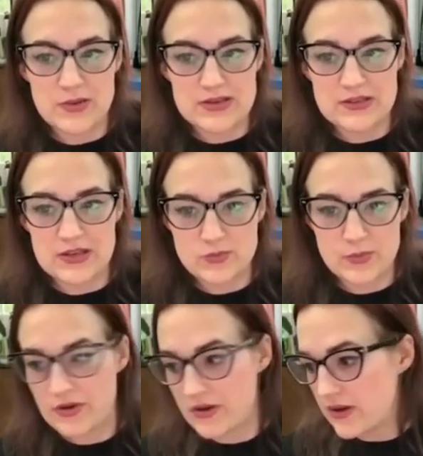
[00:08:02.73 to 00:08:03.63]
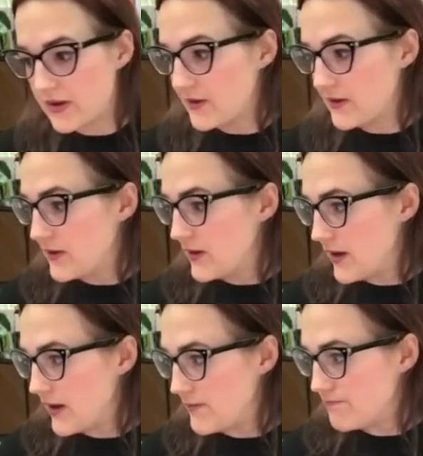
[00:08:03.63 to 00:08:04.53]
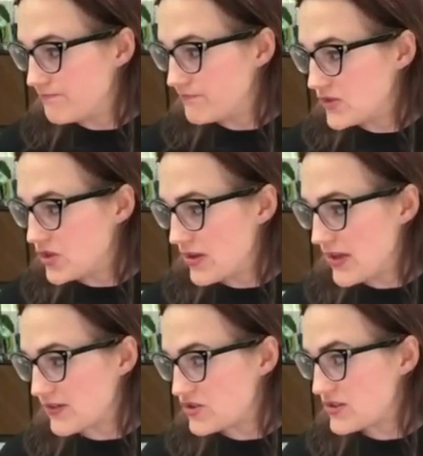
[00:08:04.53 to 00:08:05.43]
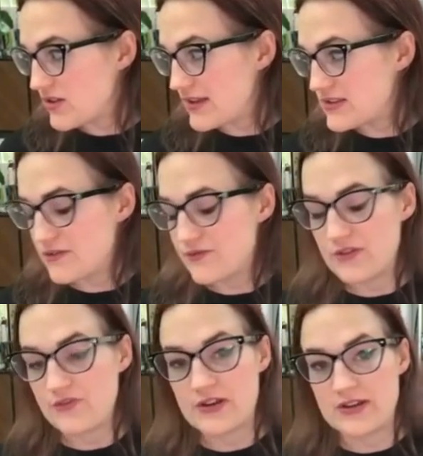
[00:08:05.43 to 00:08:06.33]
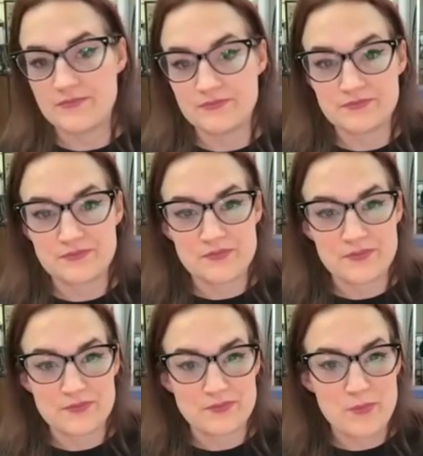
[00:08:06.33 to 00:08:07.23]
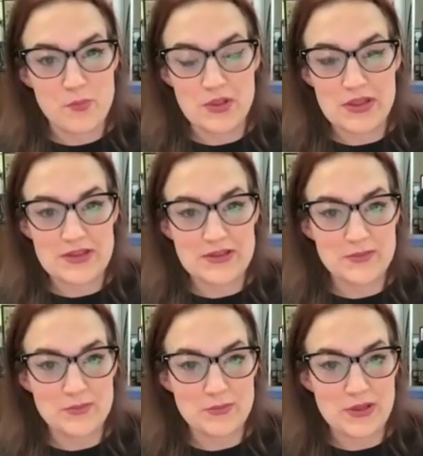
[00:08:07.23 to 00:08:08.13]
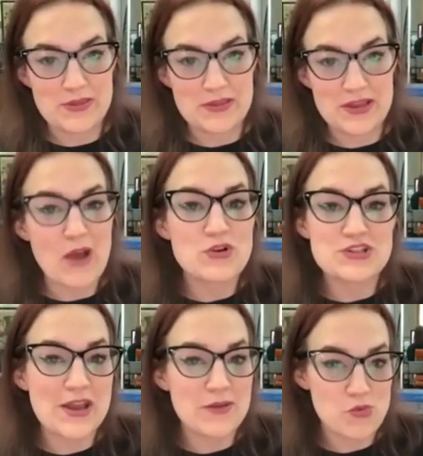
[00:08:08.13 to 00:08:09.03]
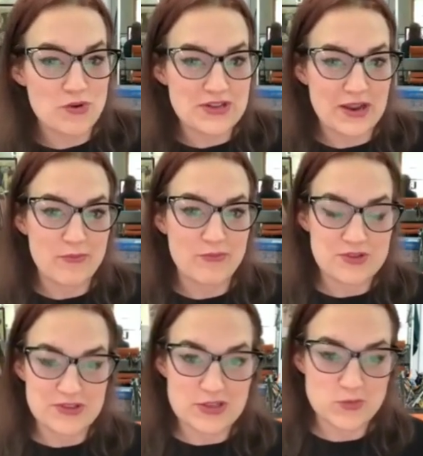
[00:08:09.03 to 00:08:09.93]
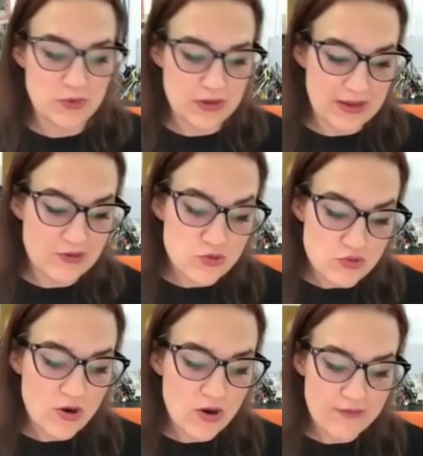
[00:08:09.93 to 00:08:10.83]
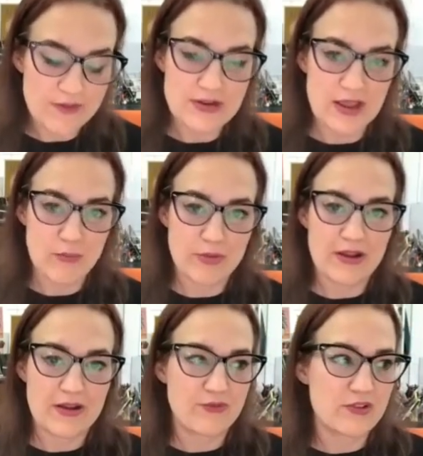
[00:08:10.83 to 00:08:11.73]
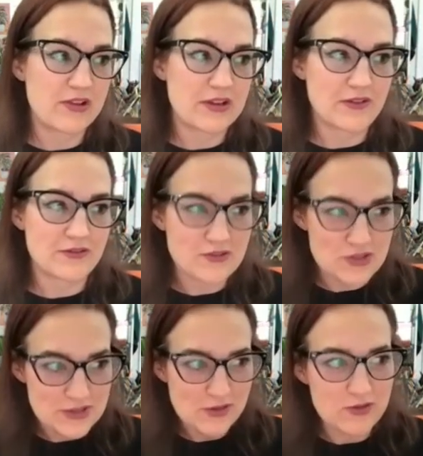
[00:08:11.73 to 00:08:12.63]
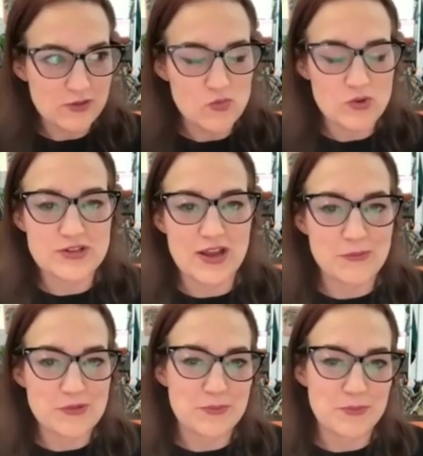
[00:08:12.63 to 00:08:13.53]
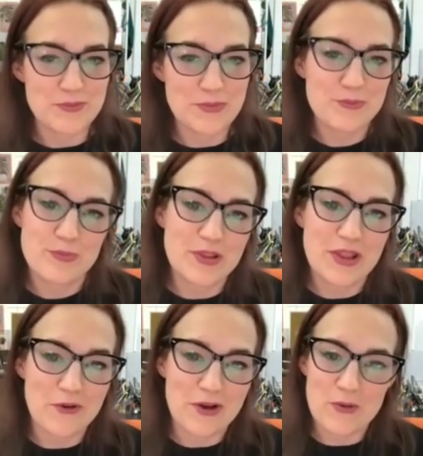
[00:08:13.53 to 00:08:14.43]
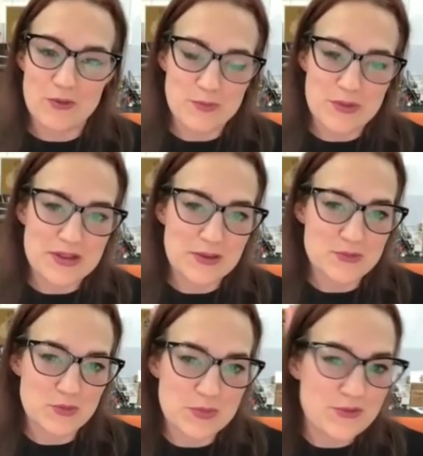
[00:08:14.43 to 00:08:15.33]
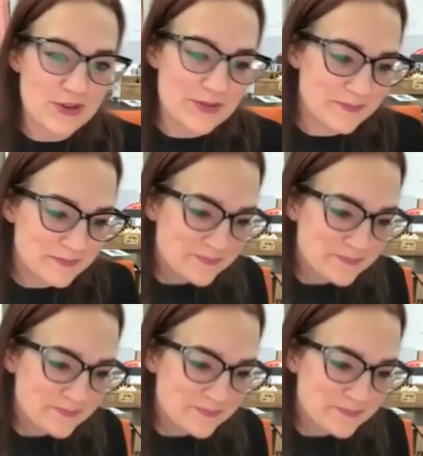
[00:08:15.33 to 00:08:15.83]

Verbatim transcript: my sketchbook. Um, so yeah, just lots of different play play thing. I wish I had more time for sketchbooking. I do draw every day, but I feel like just a little more time to play around with mediums would be fun.